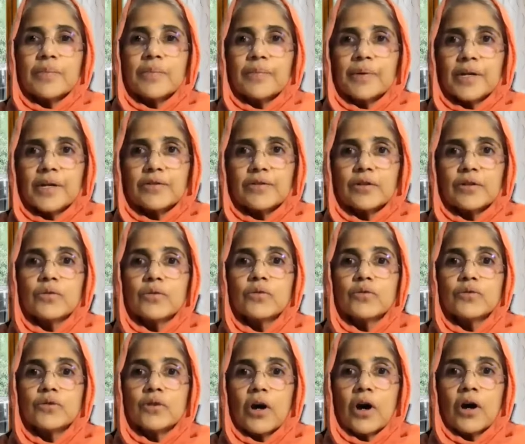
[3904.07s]
person who
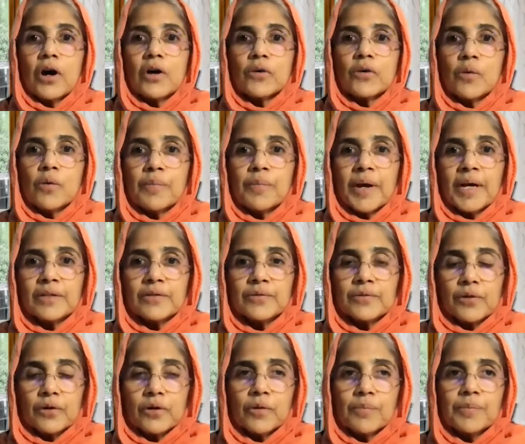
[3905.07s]
saw rope as
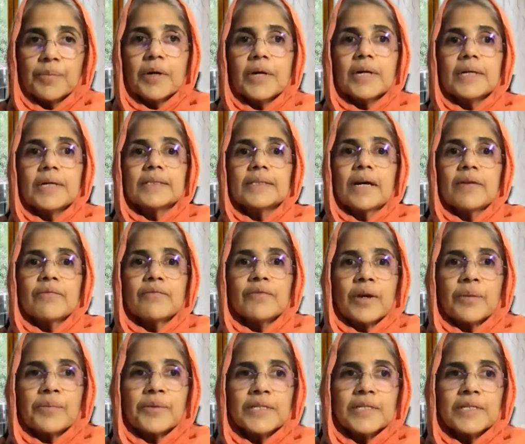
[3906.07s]
rope,
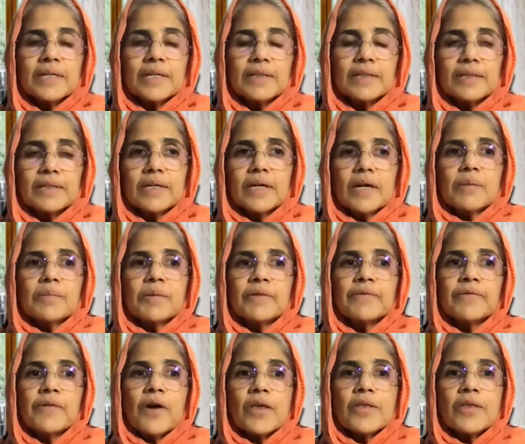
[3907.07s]
navyabhicharati. But
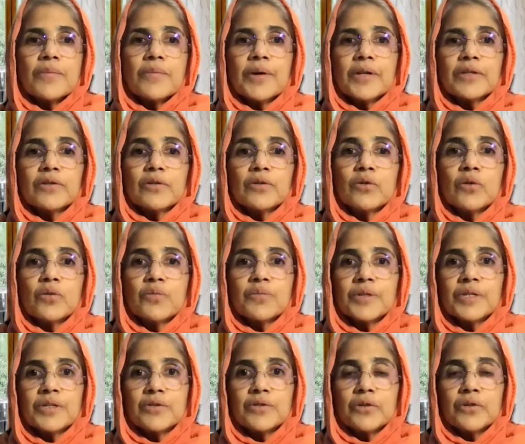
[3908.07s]
for the person who
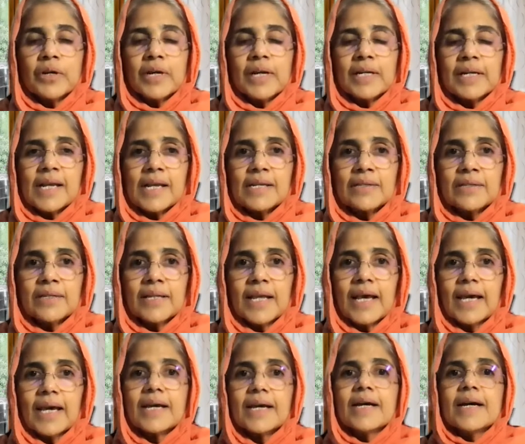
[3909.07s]
mistook it as
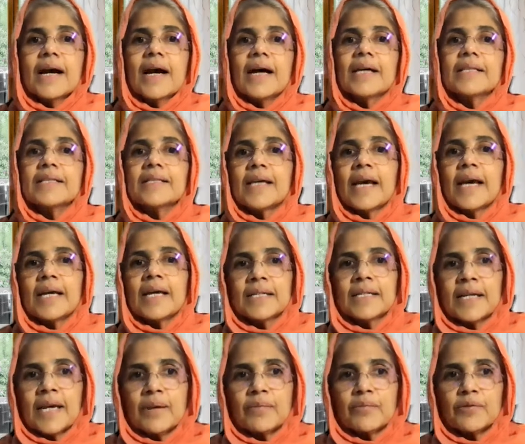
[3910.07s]
snake and then
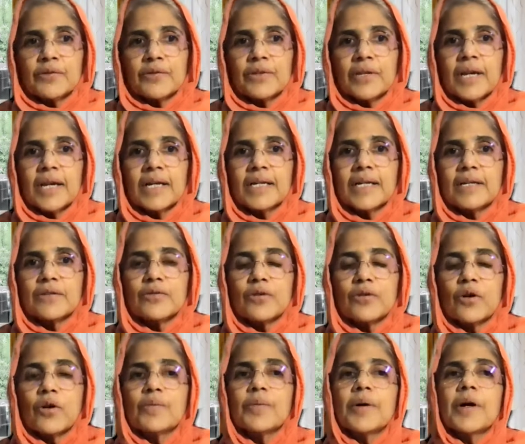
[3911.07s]
came to see it as
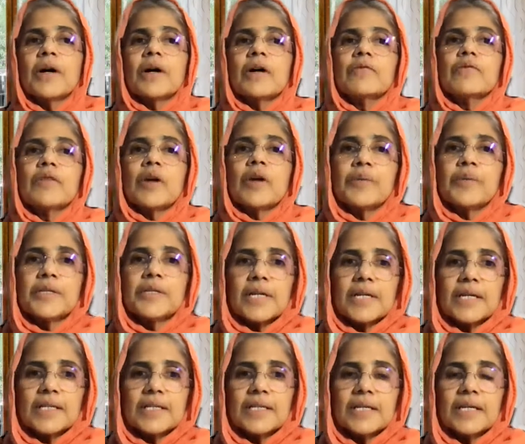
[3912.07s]
rope,
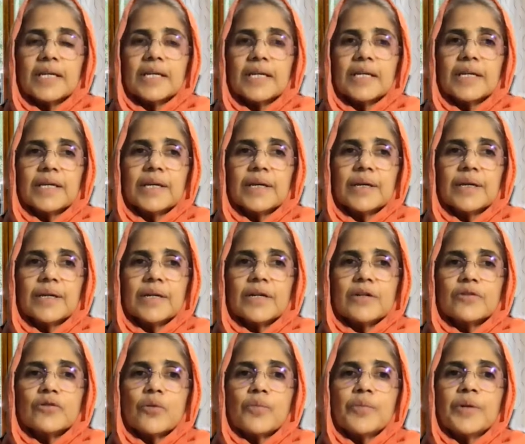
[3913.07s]
vyabhicharati.
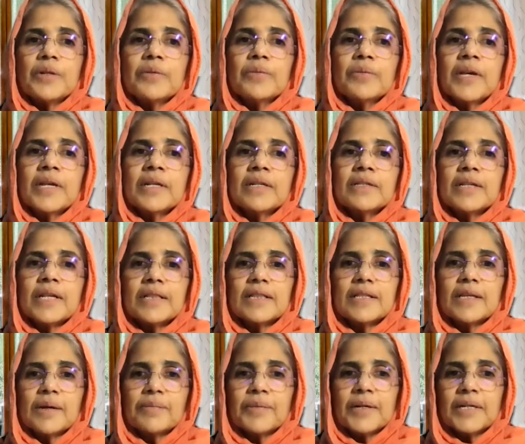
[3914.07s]
So between
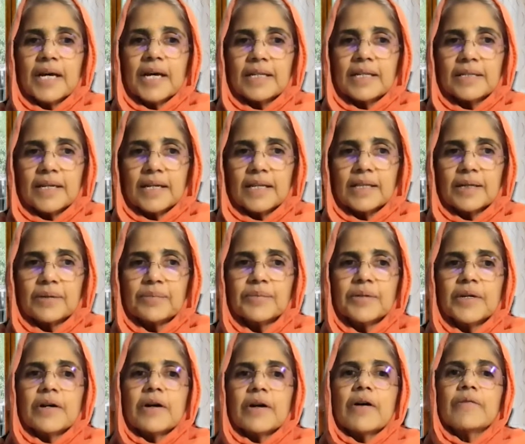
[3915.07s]
Satyam and Anritam,
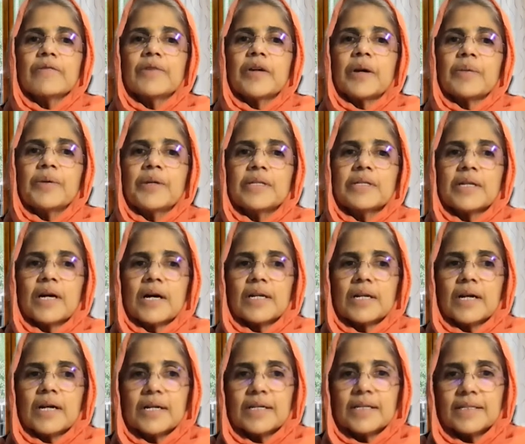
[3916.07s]

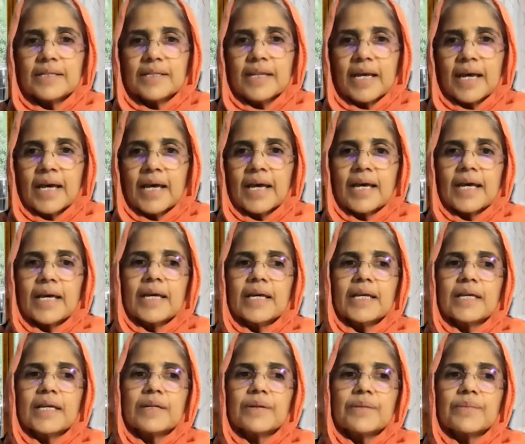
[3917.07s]
vyabhichara is there.